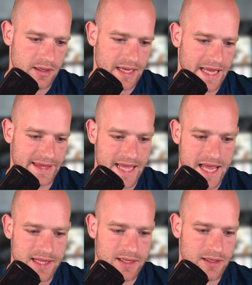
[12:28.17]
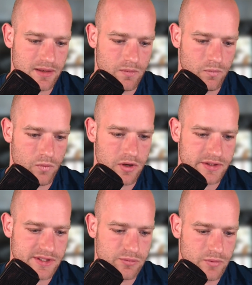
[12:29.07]
And then
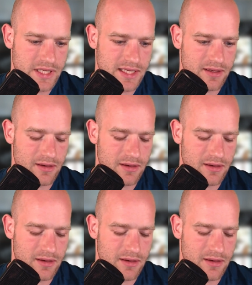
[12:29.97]
once we